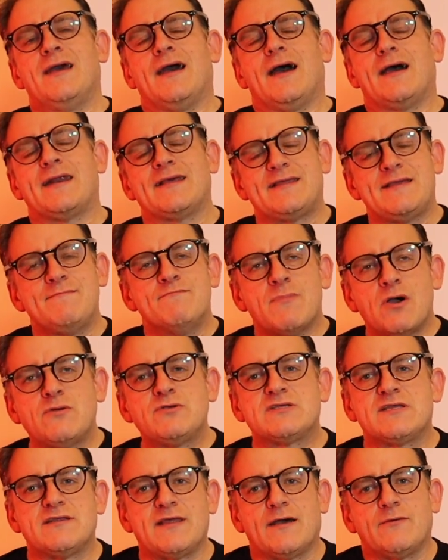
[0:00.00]
And I think
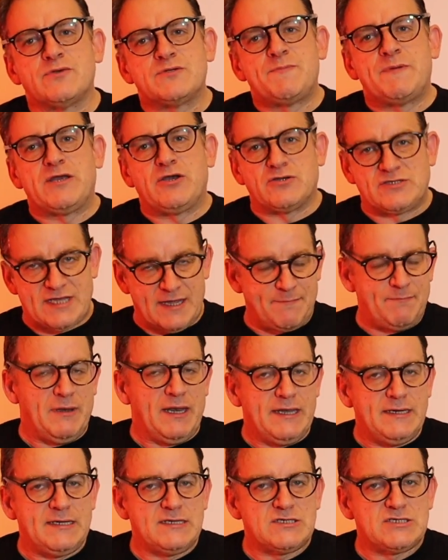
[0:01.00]
most of that was because I
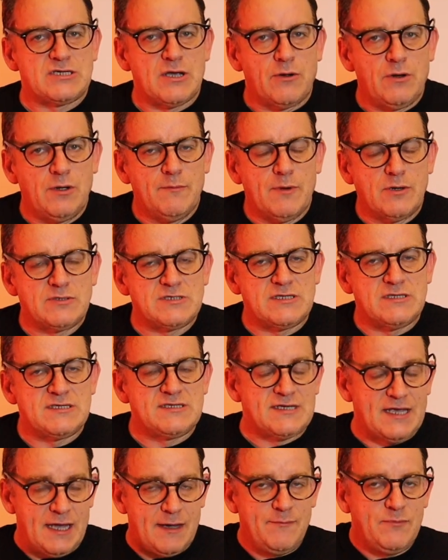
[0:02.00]
played it solo most of the
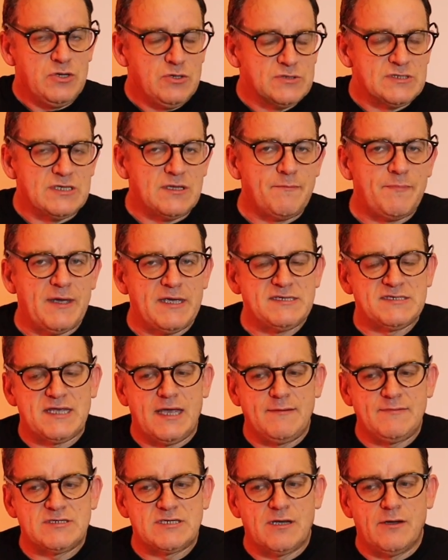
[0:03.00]
time, using the base
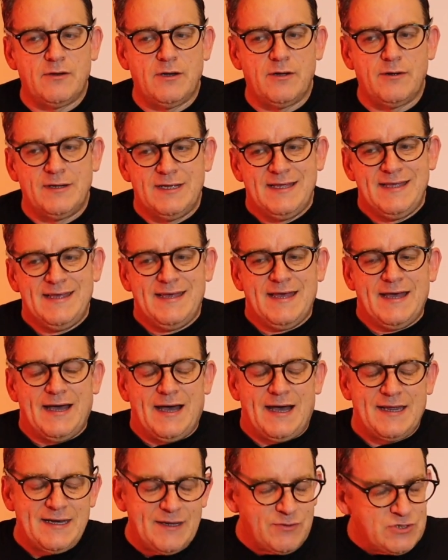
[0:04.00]
game solo,
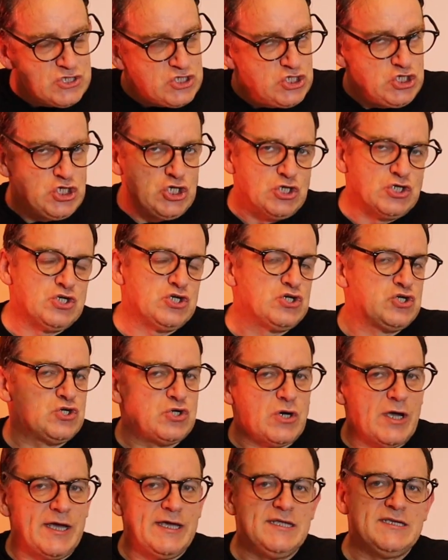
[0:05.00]
and I was just
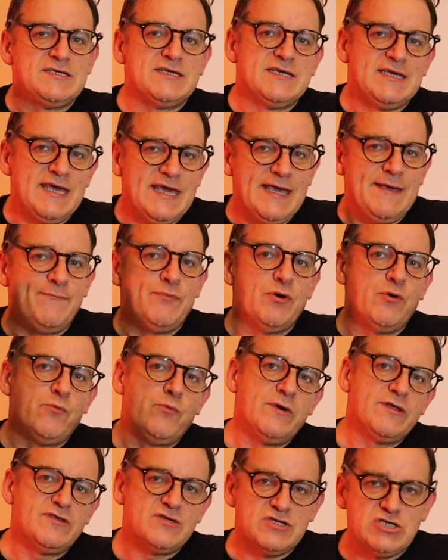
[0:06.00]
trying to keep up
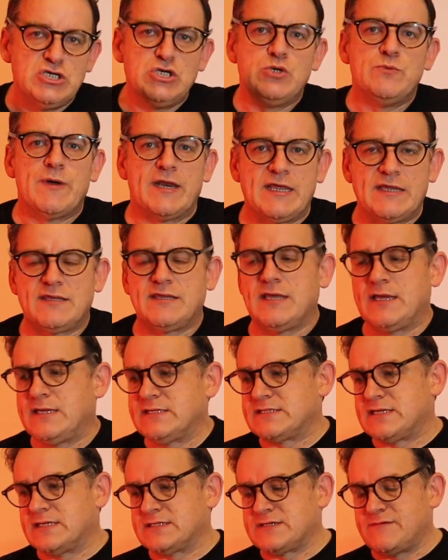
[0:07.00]
with too many
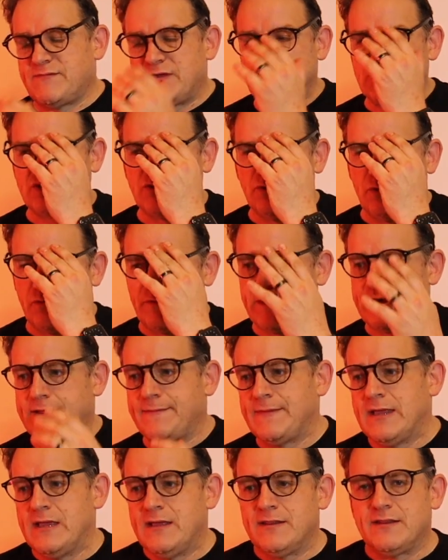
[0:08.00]
things. And as I mentioned
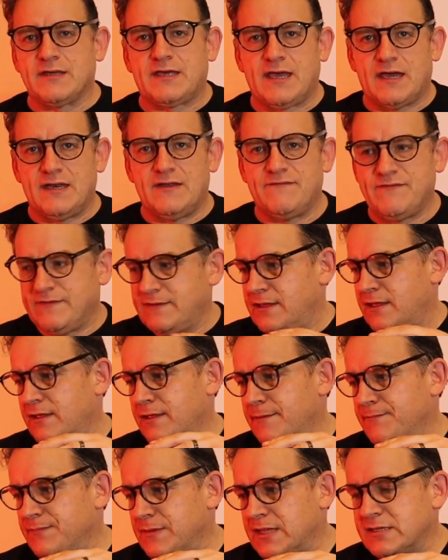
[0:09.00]
already, the kind of
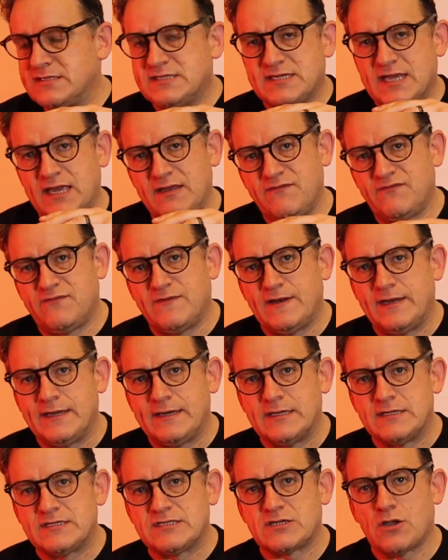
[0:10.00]
insane
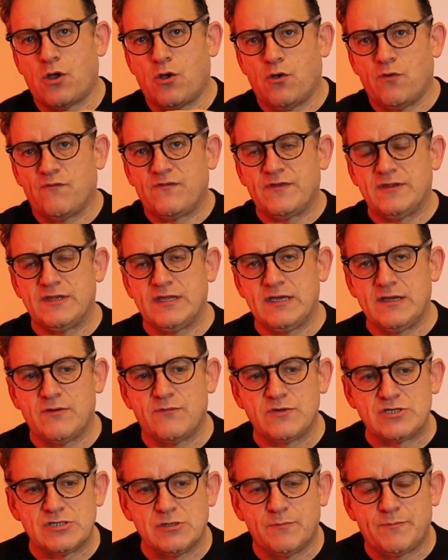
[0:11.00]
fiddliness of the
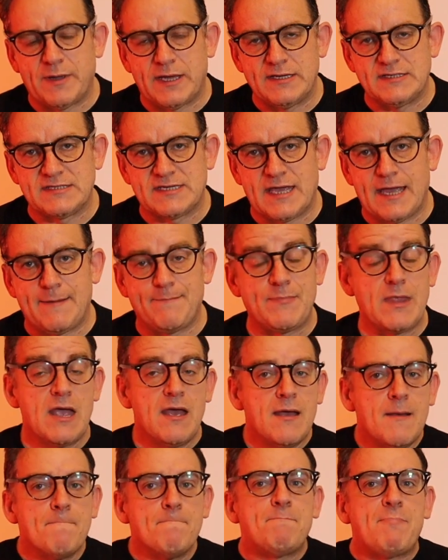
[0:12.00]
original base game.
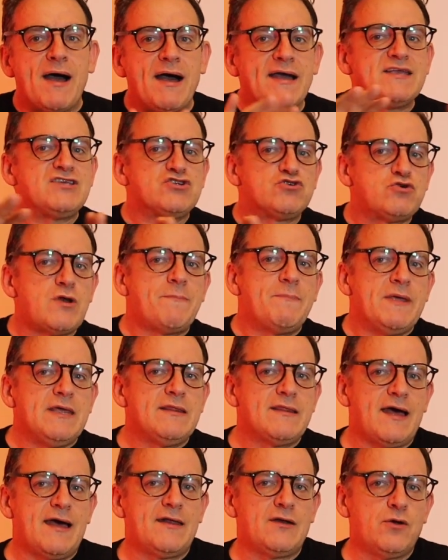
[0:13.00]
By stripping
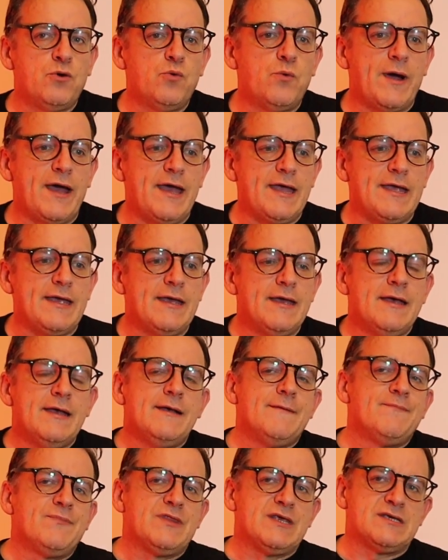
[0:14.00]
that away,
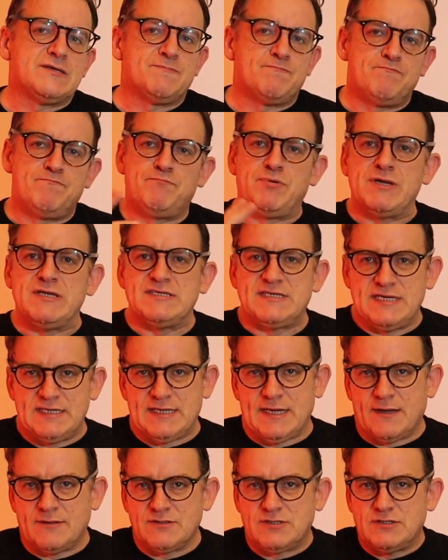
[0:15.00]
this brings it
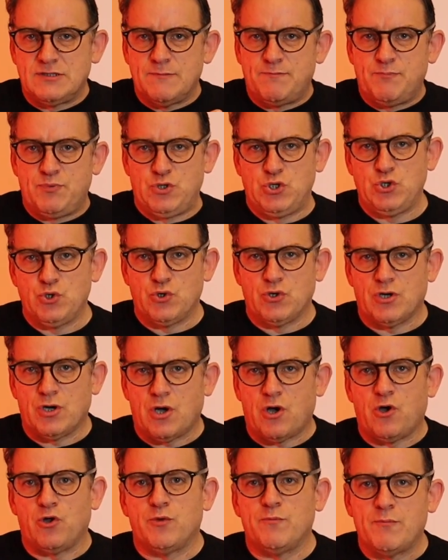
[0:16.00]
down to the pure
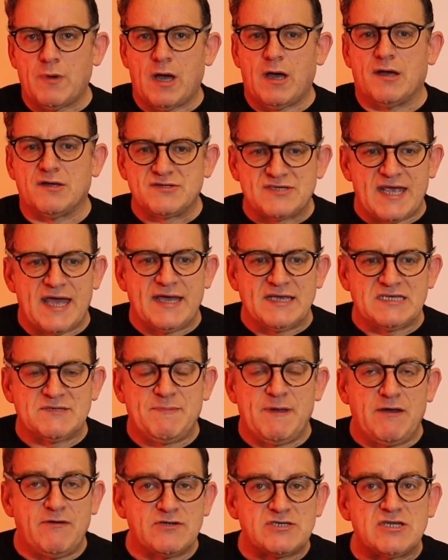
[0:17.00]
On Mars
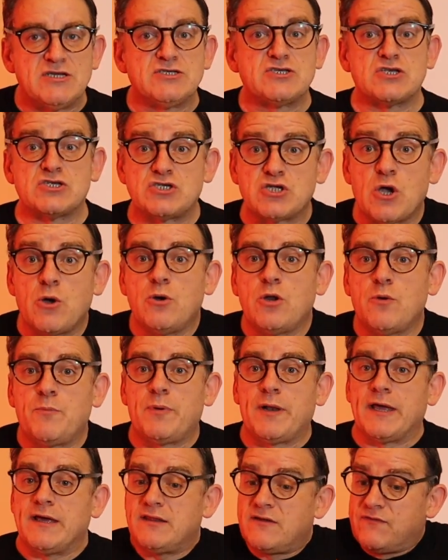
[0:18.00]
experience. And as a solo
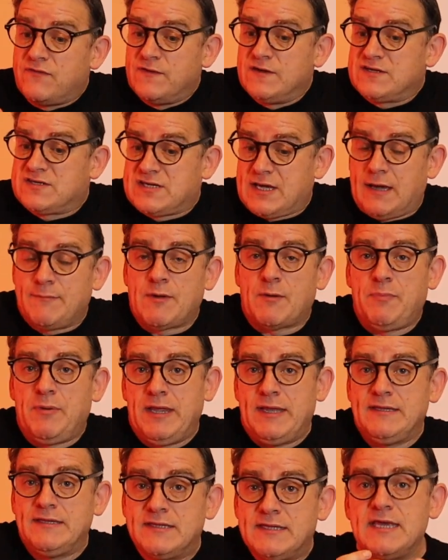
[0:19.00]
player, the first time I
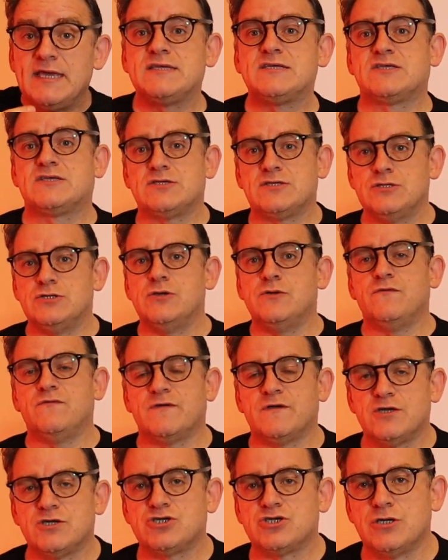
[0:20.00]
played this new
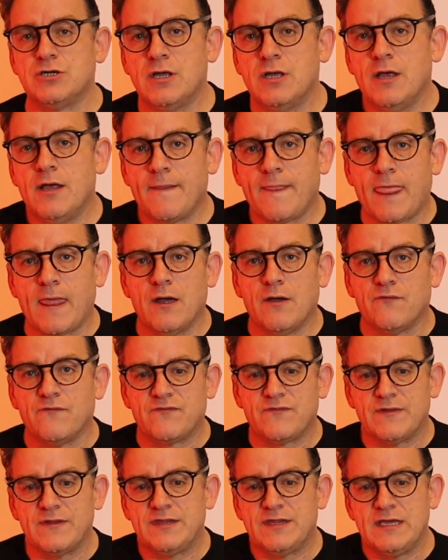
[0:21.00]
version
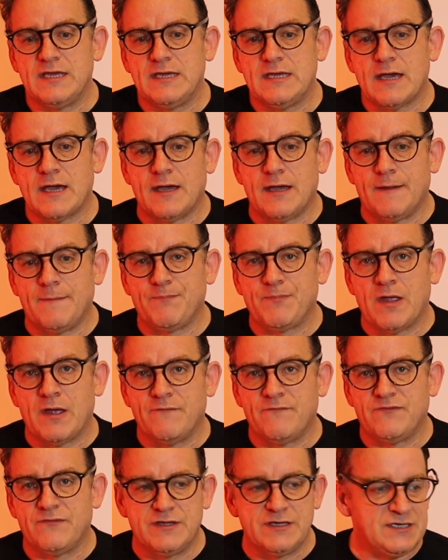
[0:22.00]
of
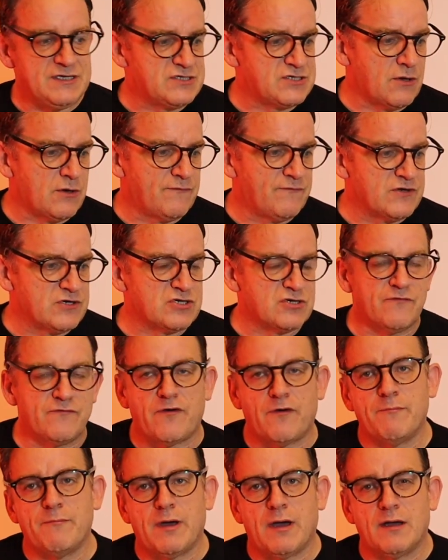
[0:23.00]
the solo version of
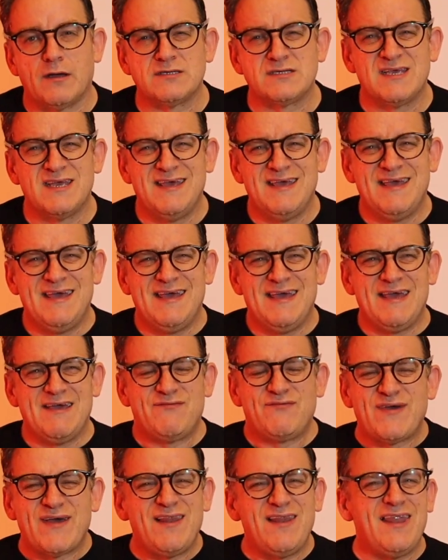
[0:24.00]
On Mars, it
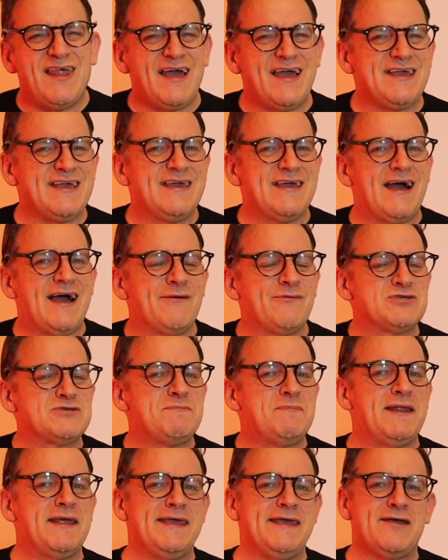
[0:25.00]
felt like I was
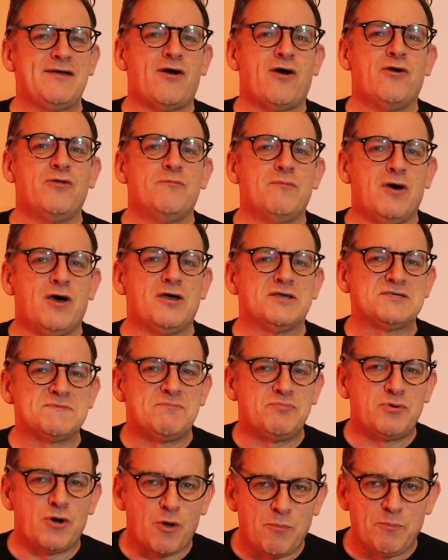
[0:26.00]
playing On Mars
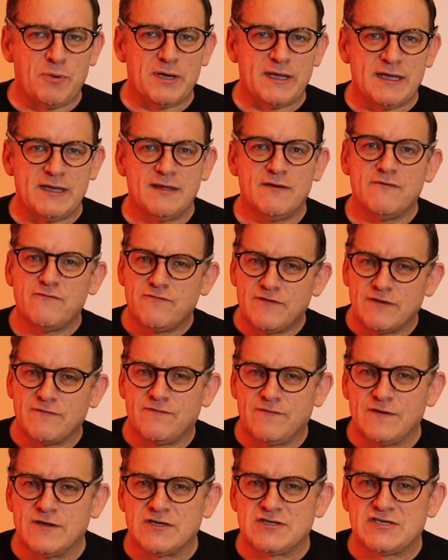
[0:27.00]
properly. For the
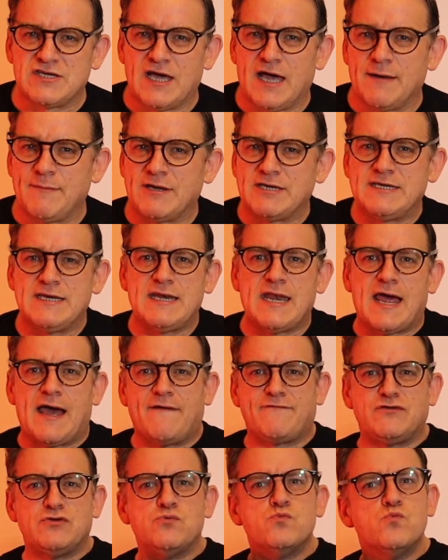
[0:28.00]
first time, I didn't
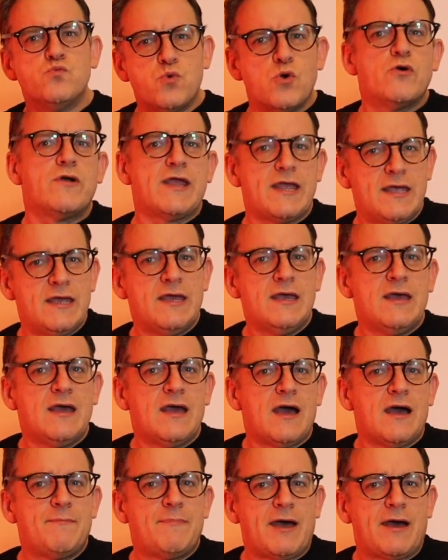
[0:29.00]
have to worry
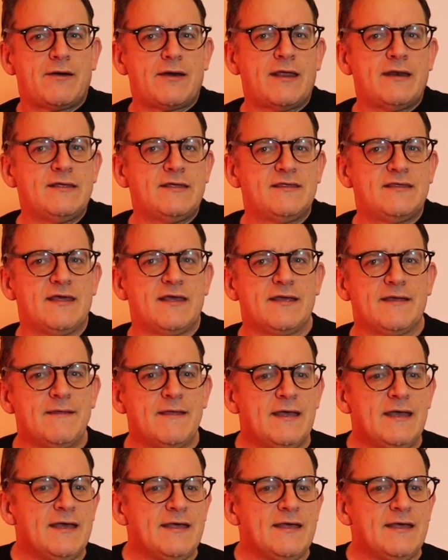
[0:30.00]
about anything.